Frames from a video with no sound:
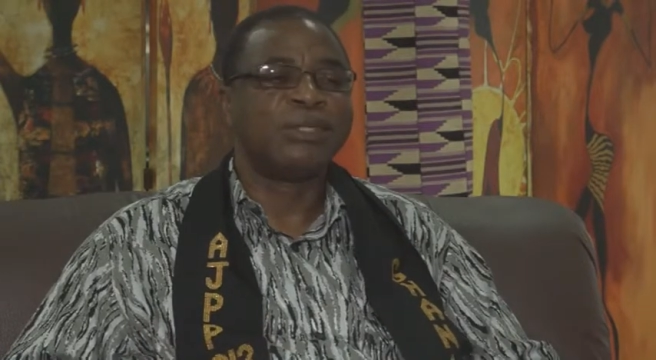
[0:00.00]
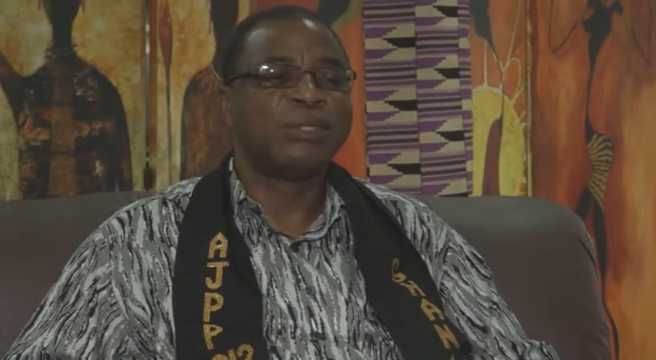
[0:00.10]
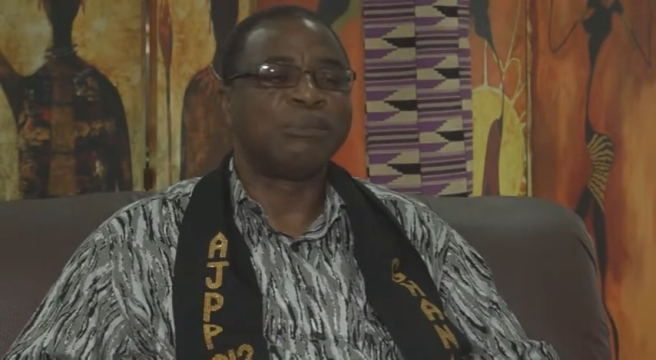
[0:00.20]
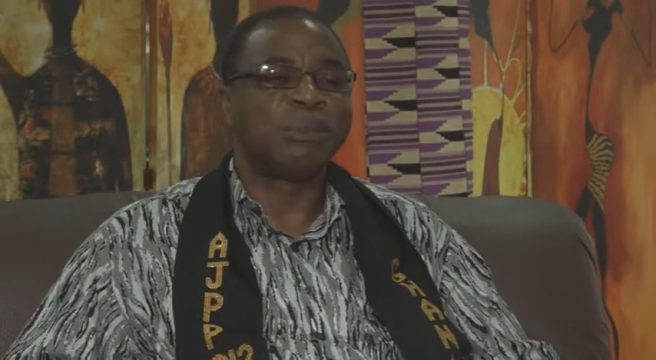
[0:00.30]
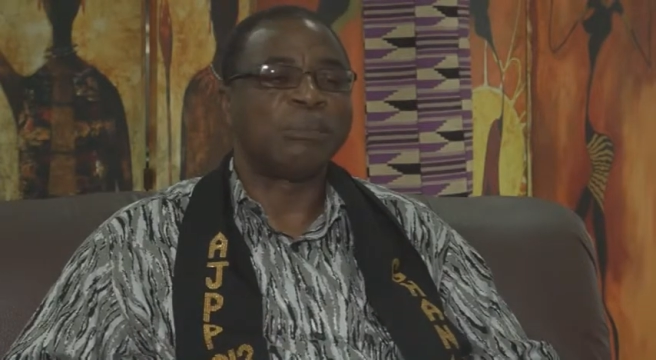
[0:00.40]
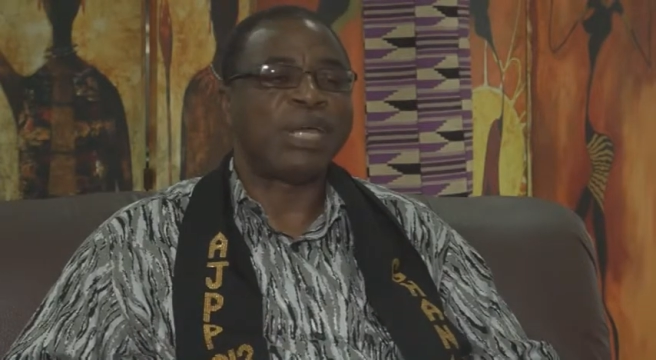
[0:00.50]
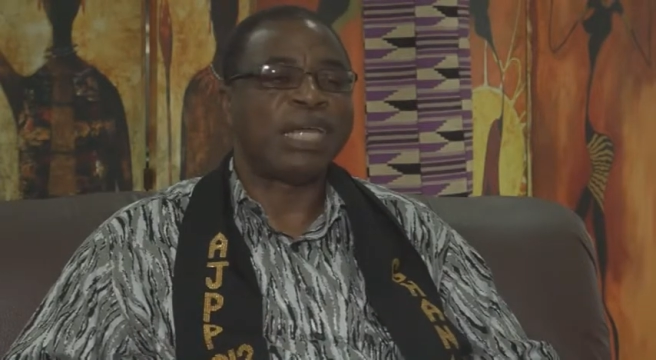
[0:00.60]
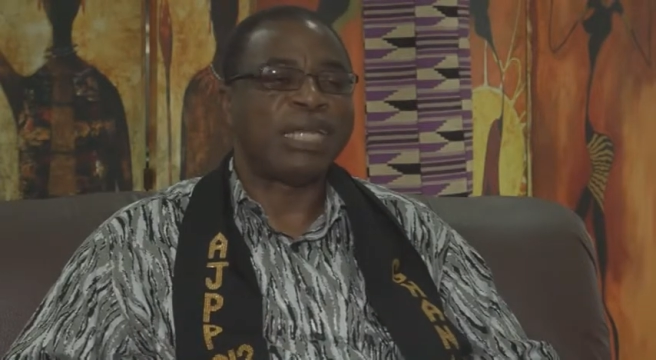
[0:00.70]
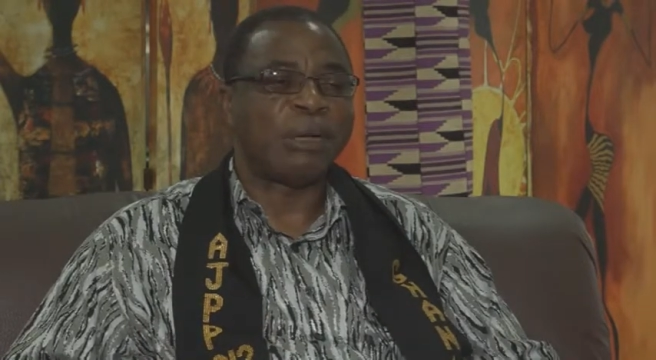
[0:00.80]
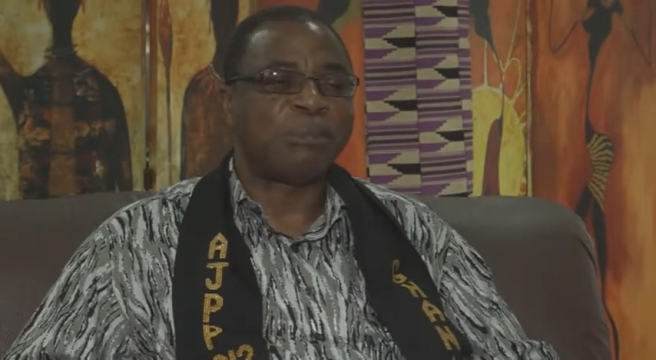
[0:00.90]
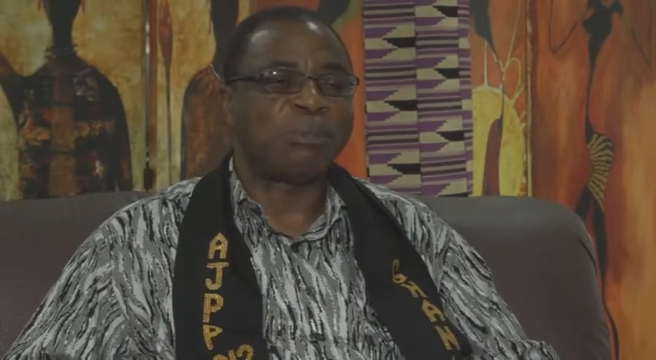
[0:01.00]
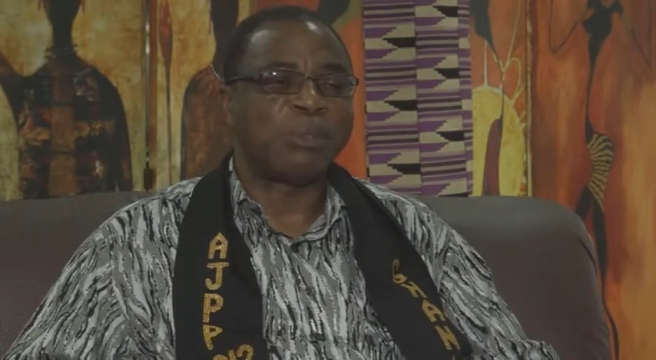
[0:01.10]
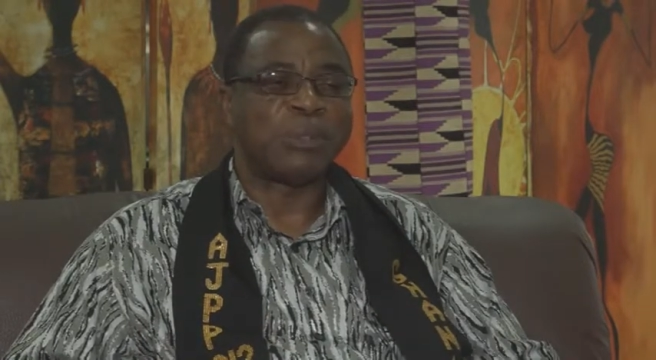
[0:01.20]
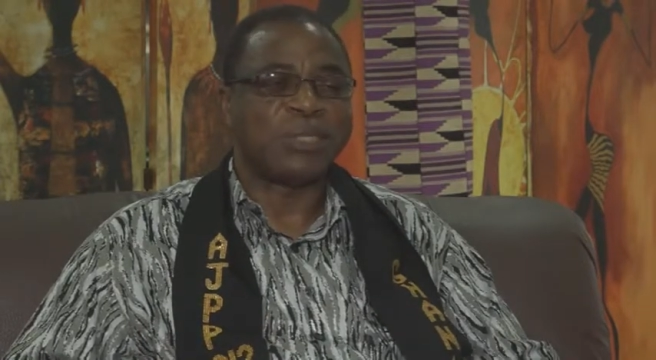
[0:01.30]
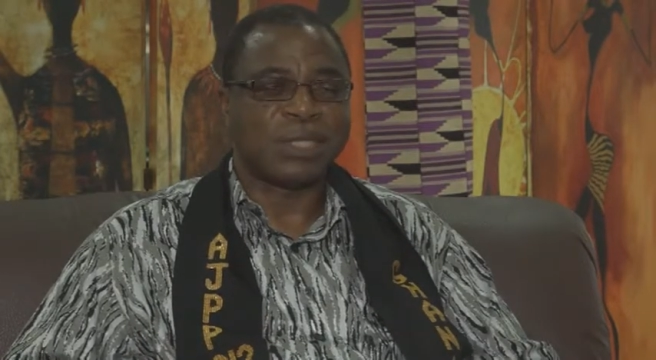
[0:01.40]
to prepare their
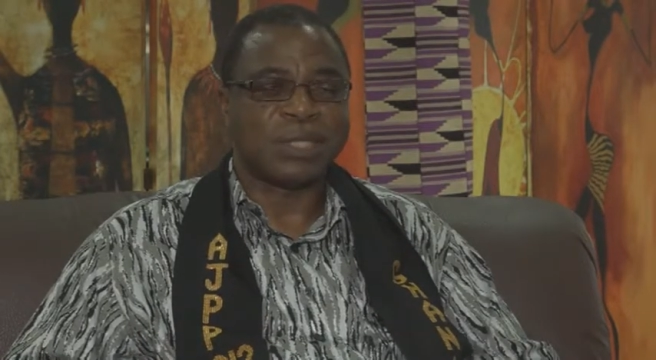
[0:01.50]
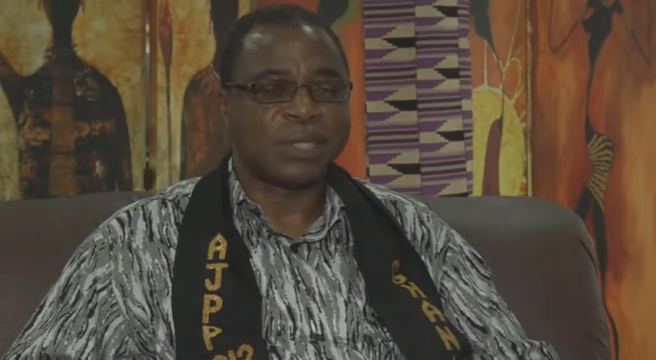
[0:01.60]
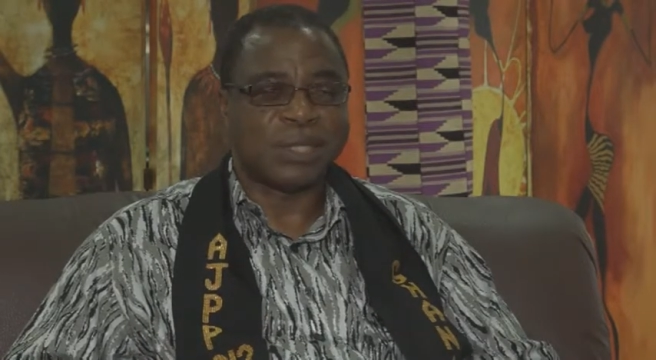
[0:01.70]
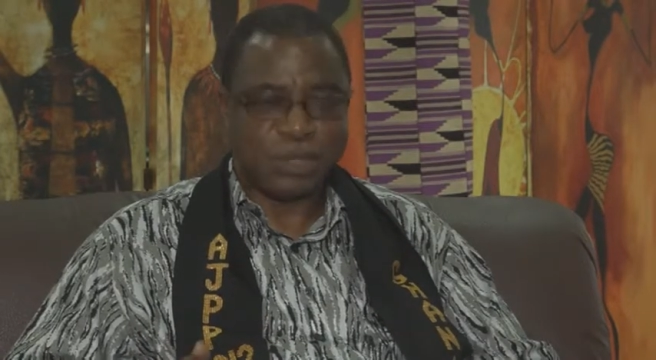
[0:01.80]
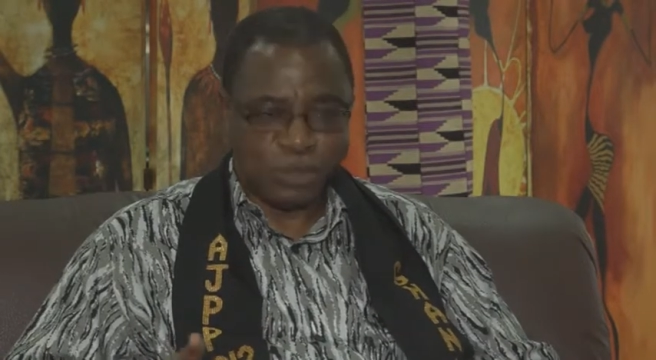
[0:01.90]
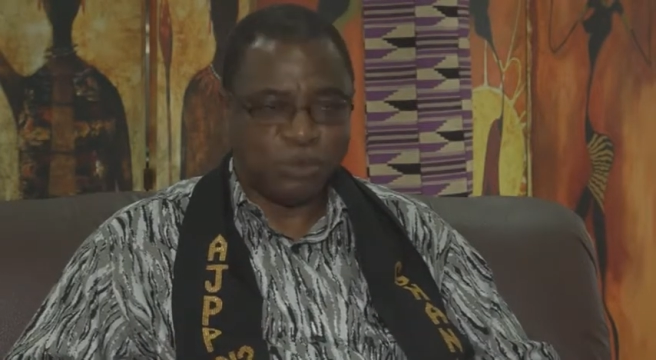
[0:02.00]
proposals.